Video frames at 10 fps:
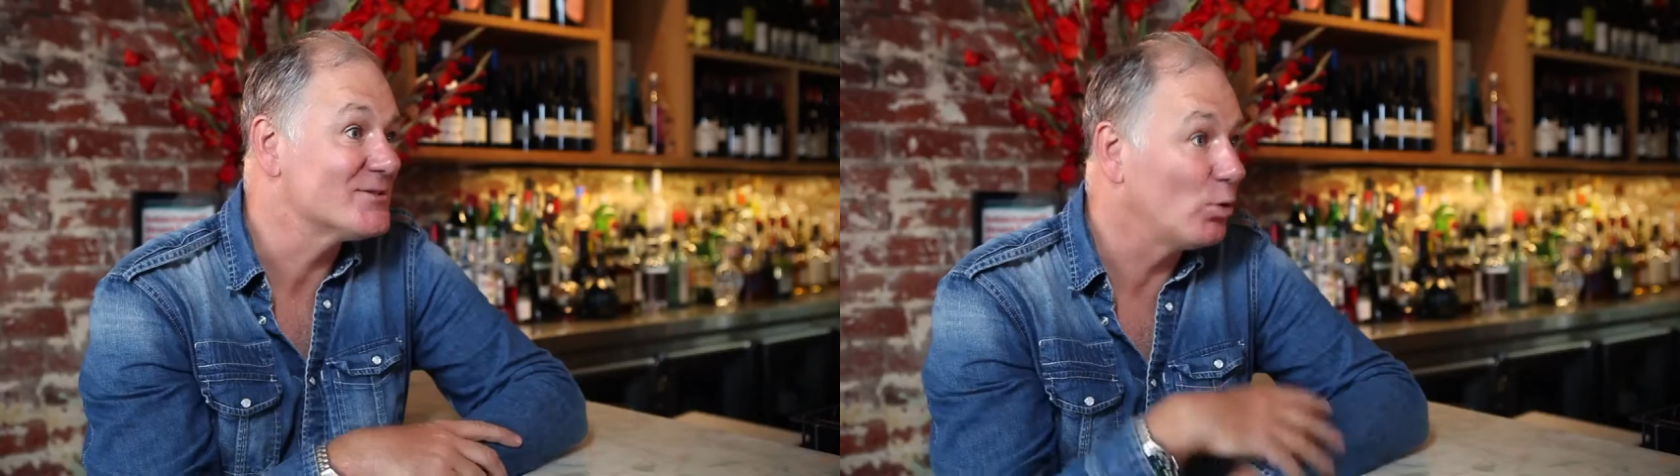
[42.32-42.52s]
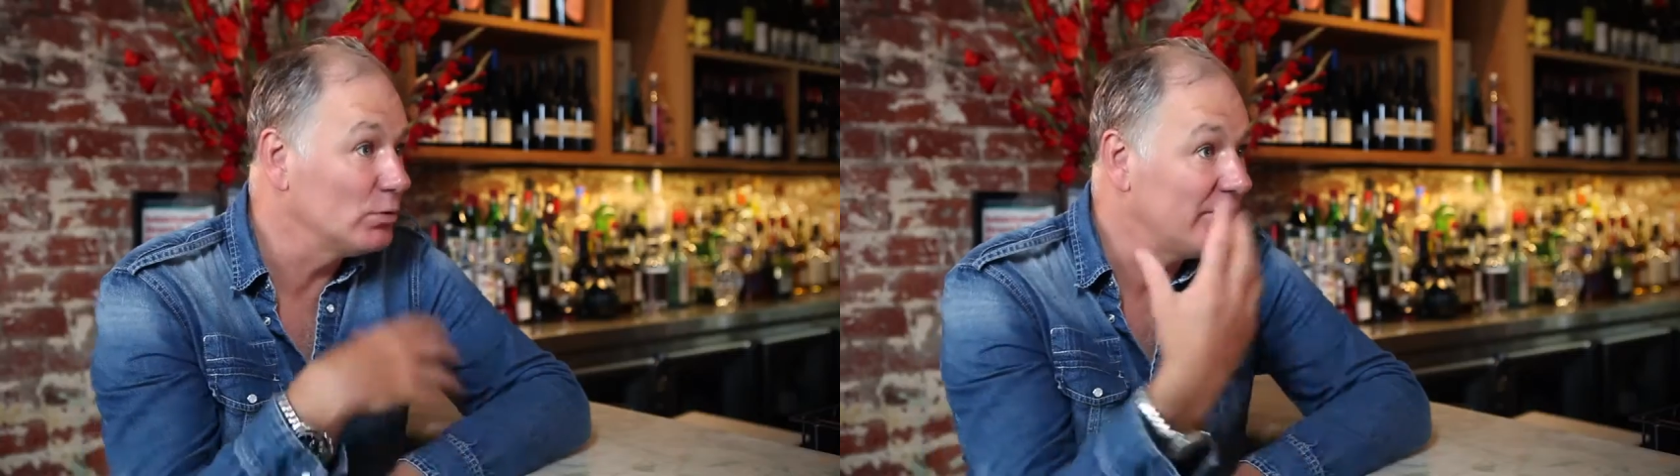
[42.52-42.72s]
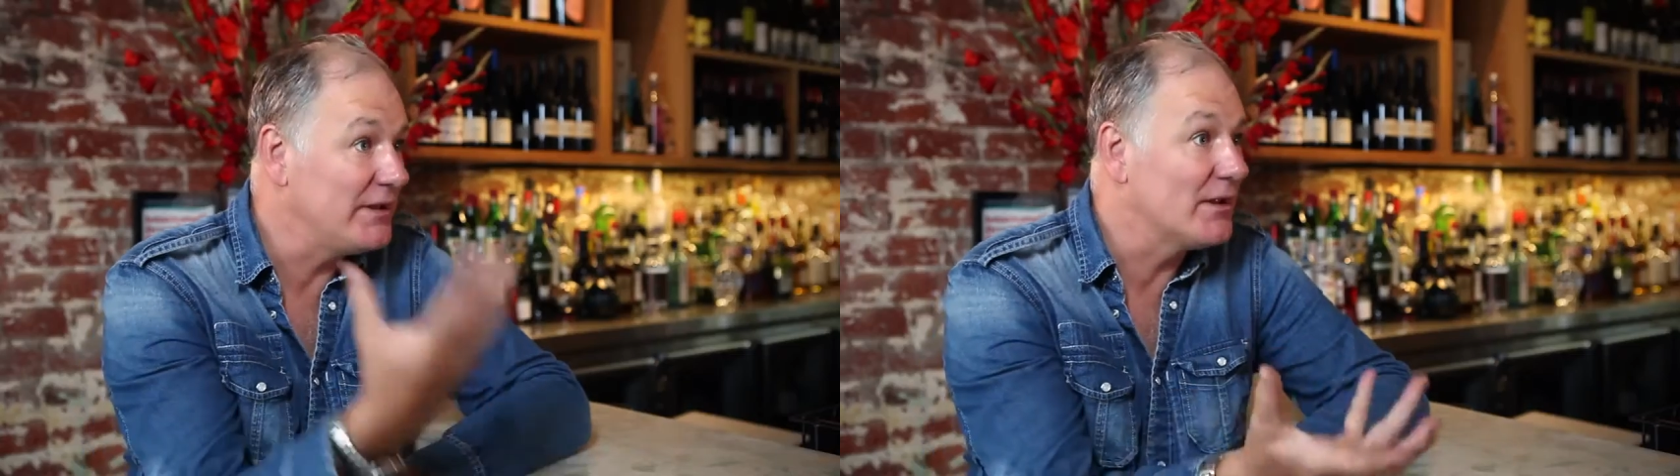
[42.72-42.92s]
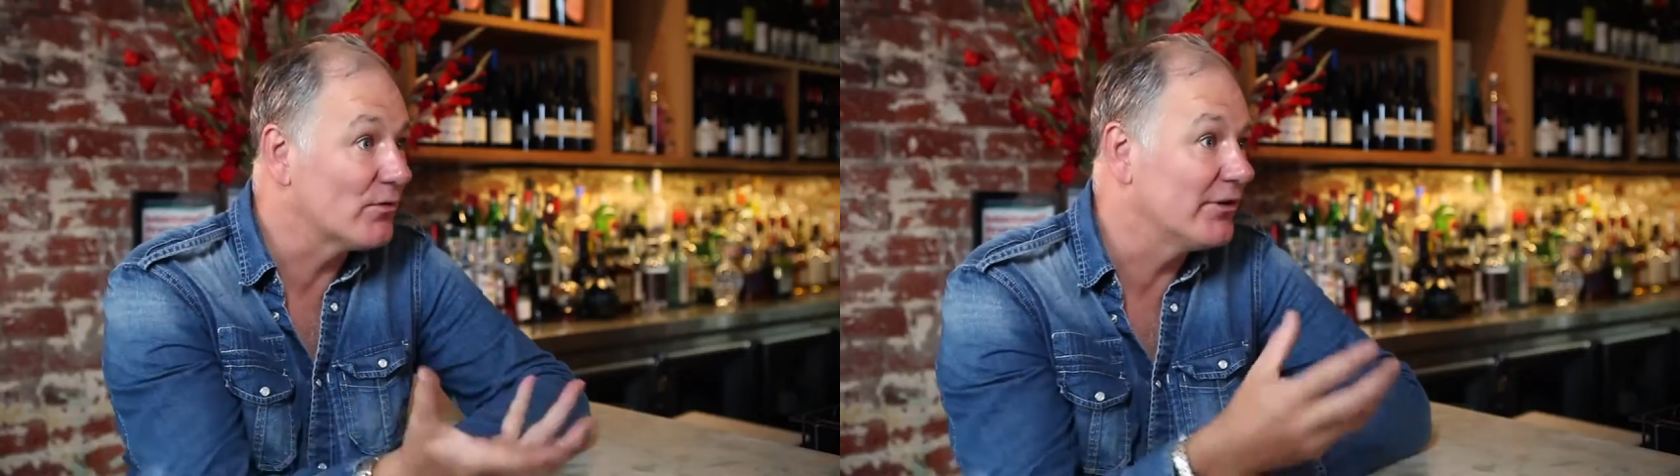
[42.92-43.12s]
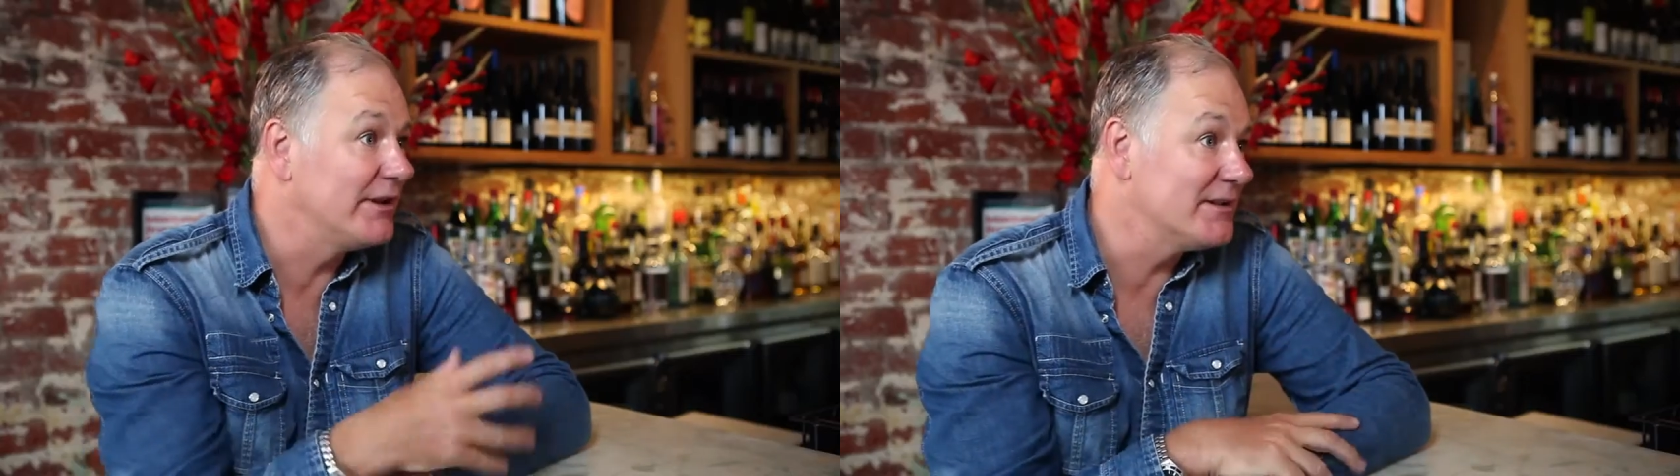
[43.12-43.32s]
all of the
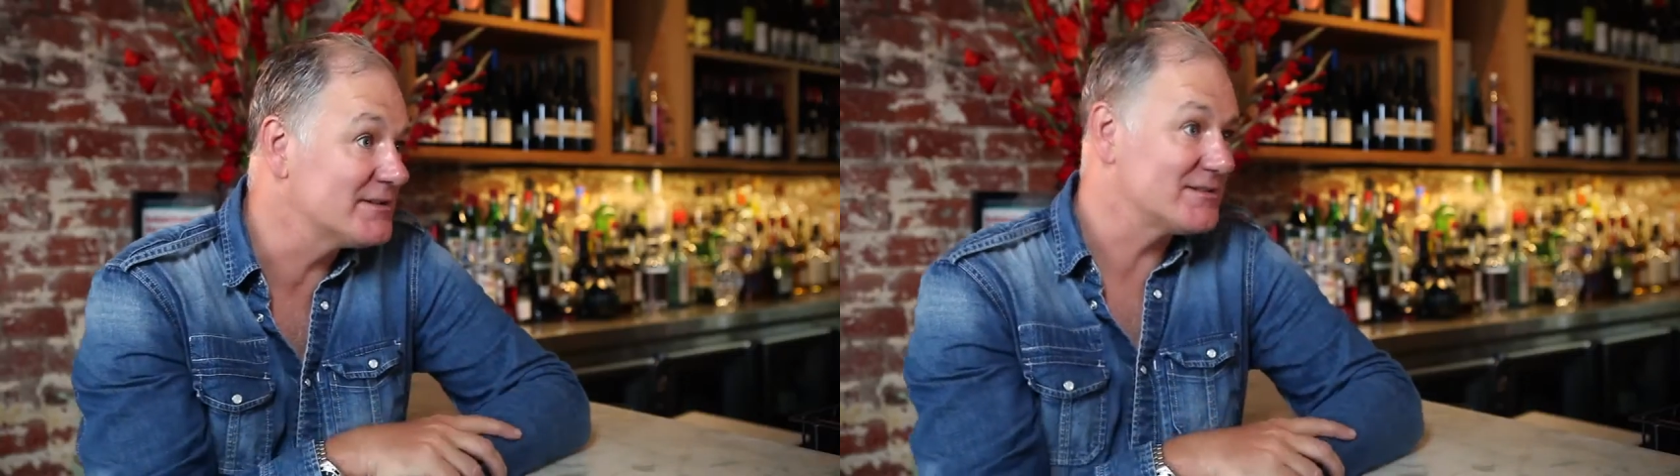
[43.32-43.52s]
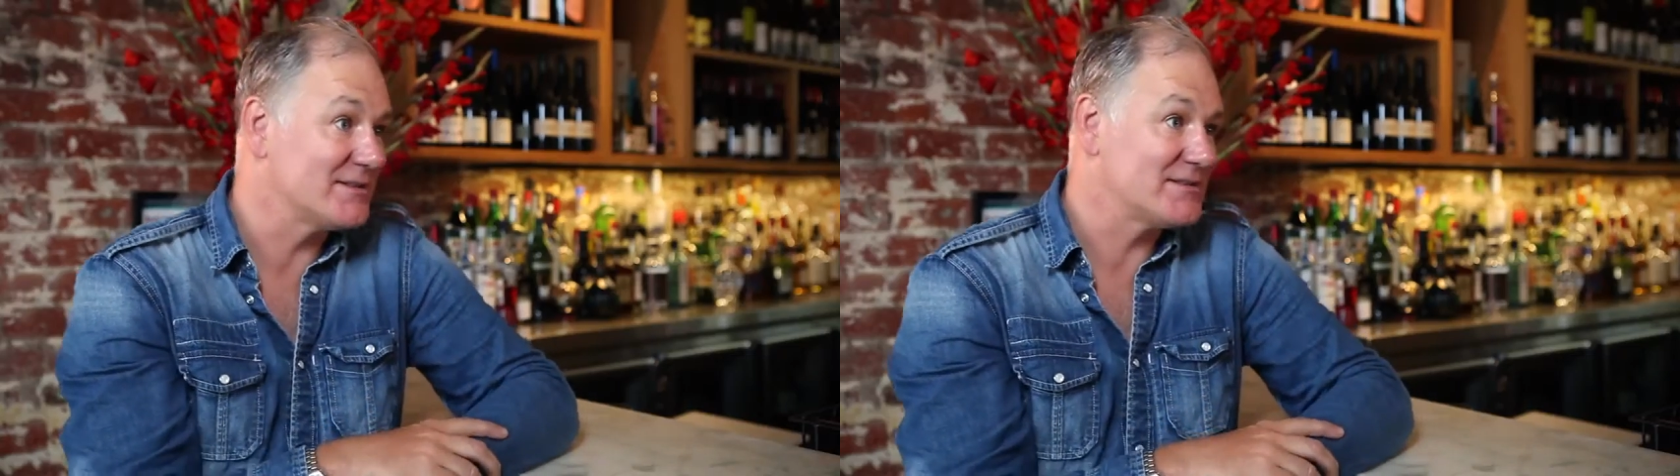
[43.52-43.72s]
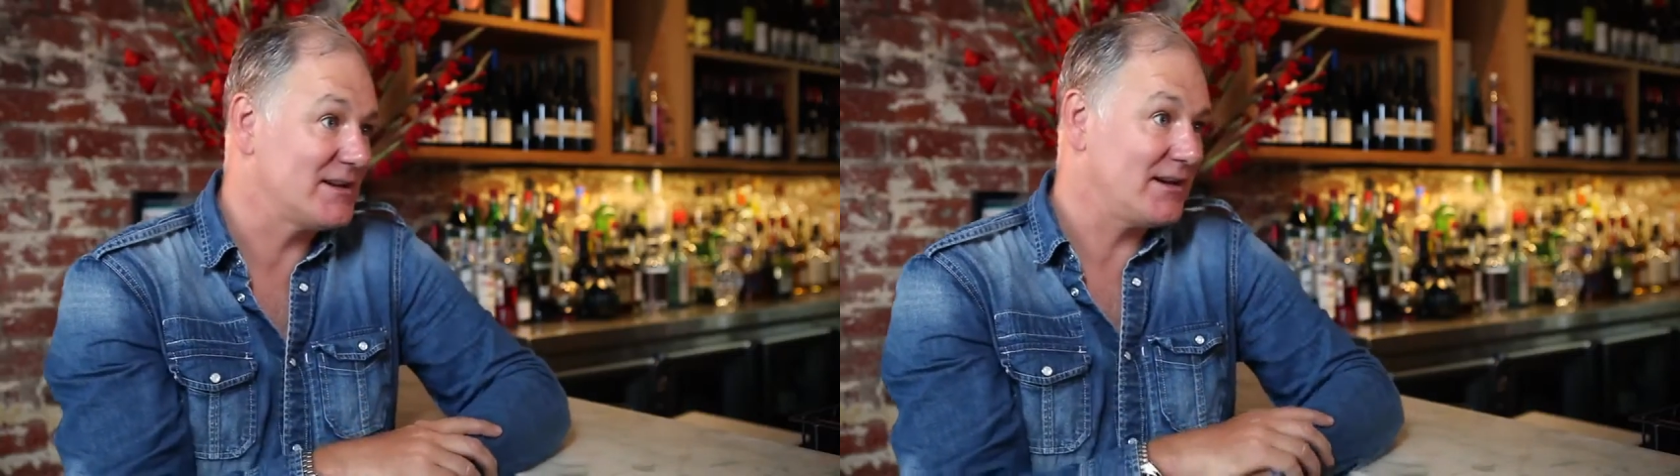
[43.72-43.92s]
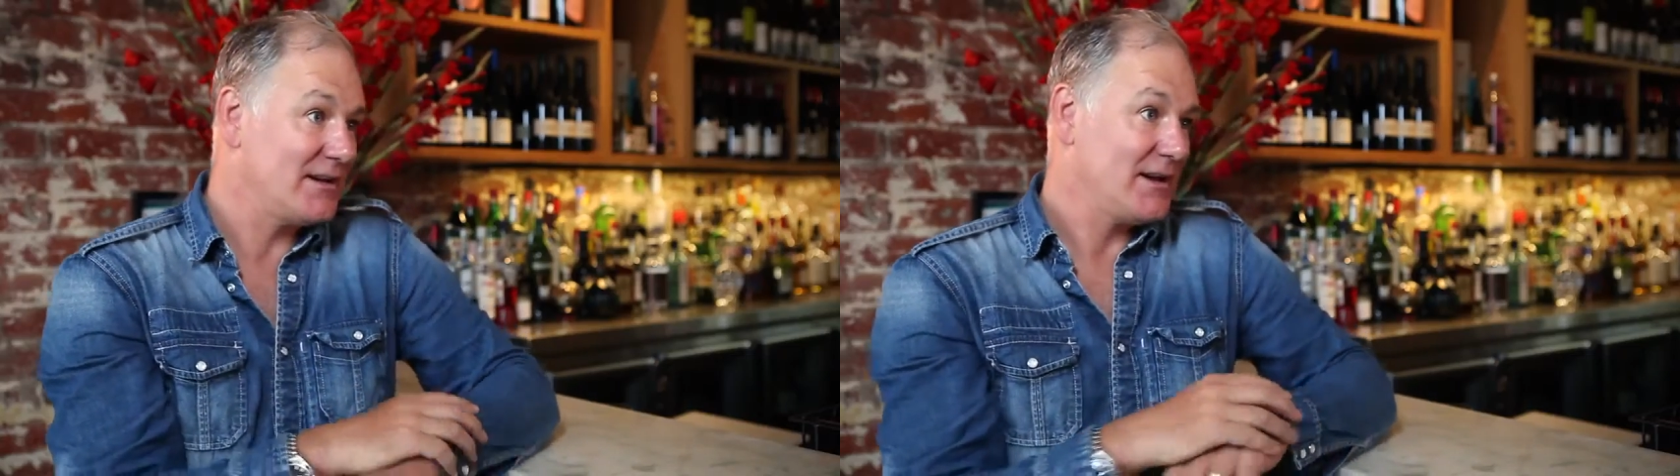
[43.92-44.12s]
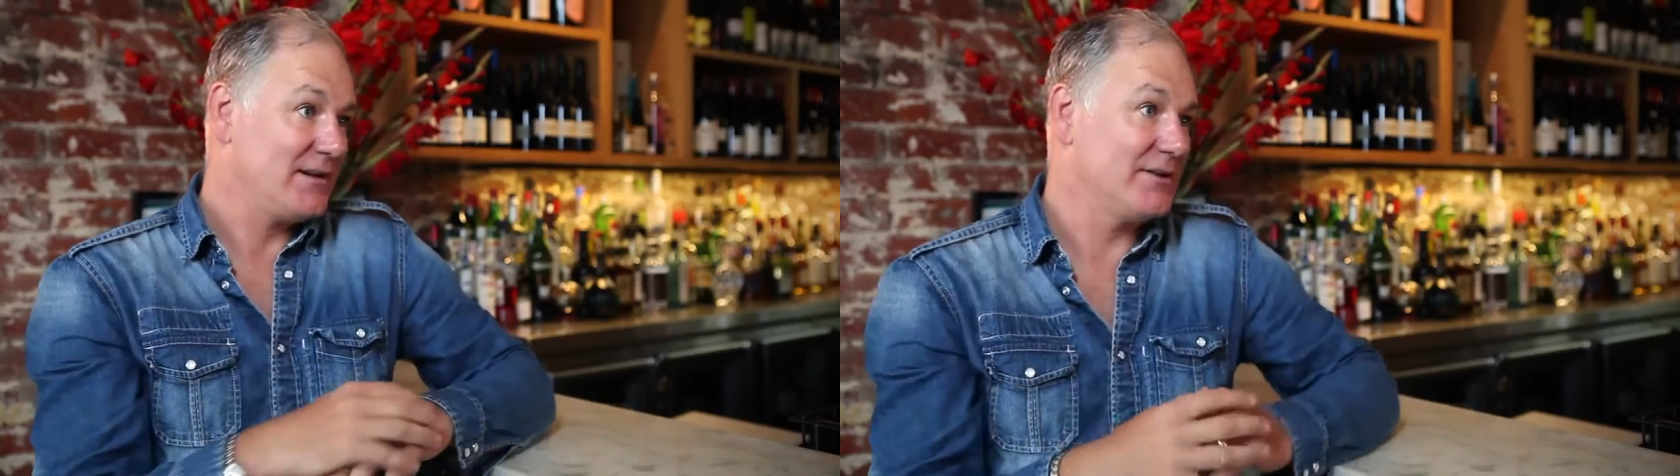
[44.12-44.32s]
ingredients that
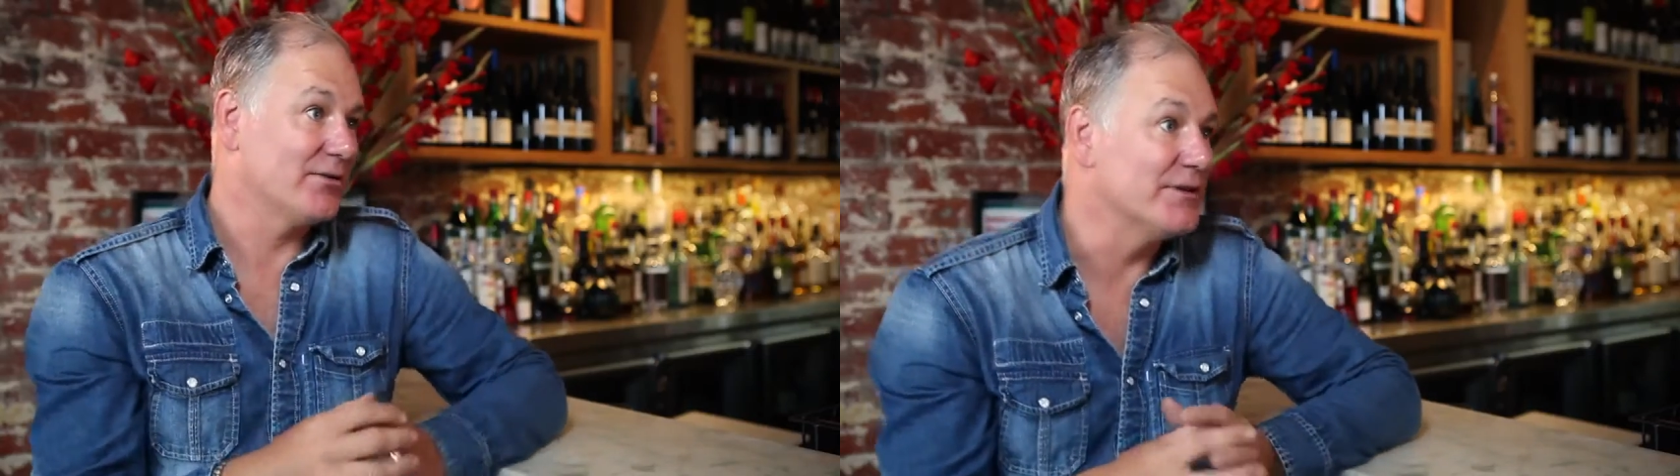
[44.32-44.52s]
are